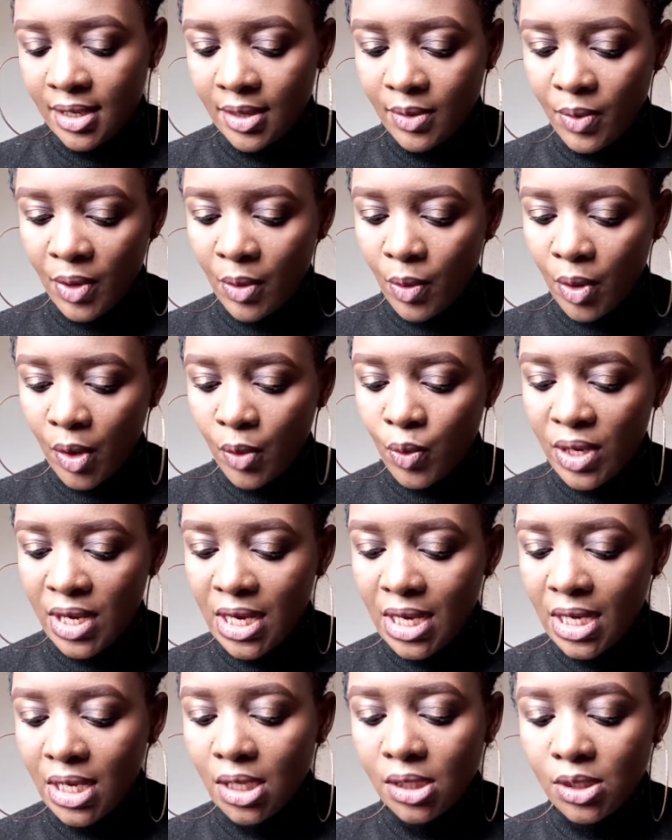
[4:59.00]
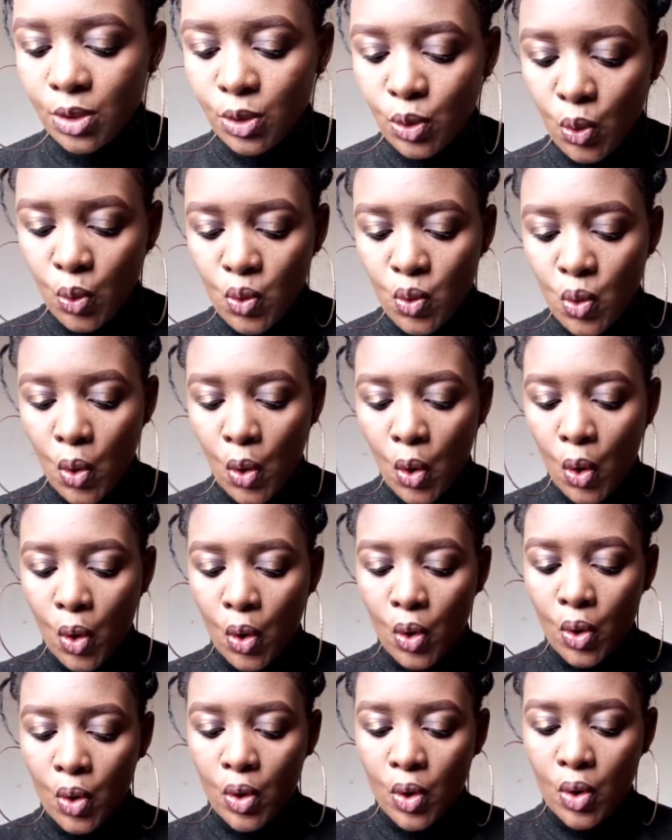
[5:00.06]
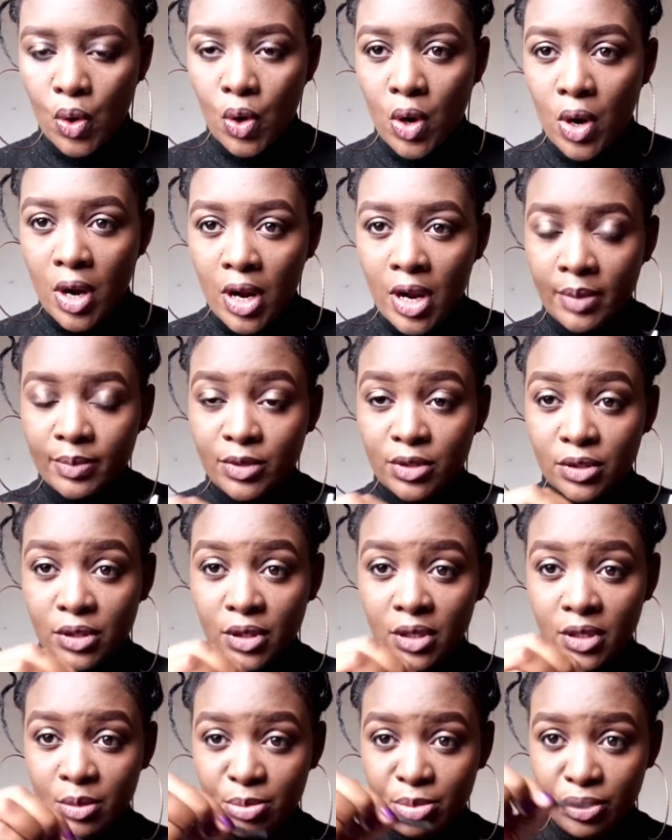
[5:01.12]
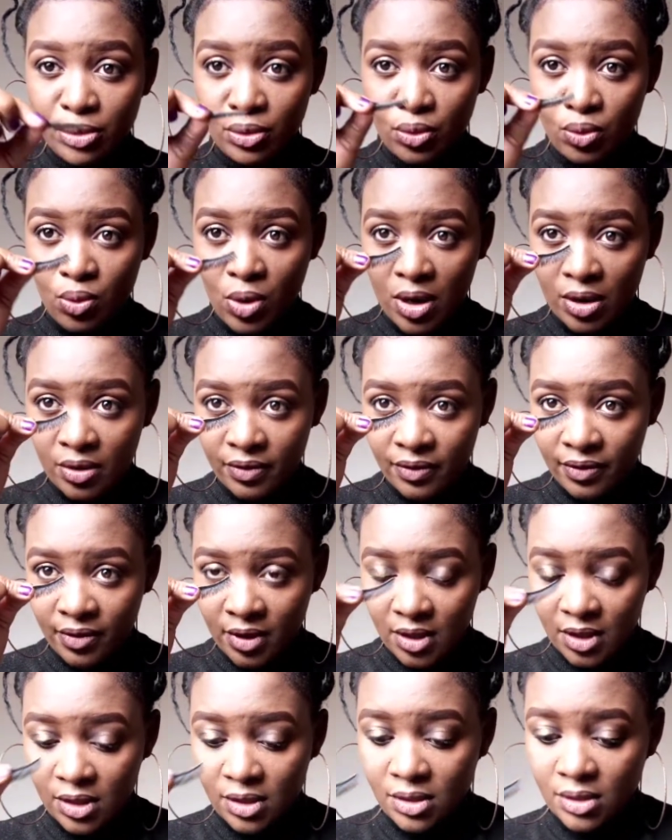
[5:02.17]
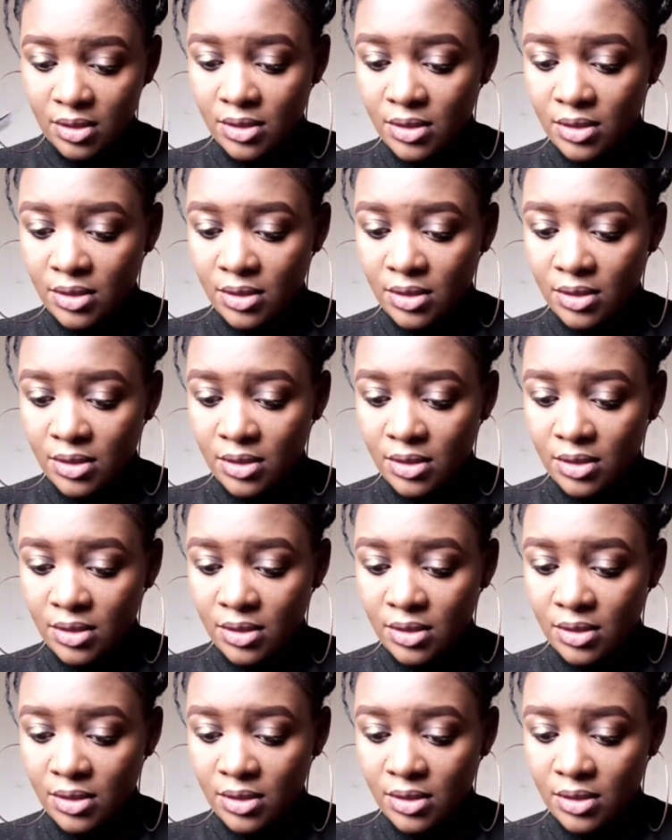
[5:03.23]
Where were we? So y'all, I'm just gonna pull one of this,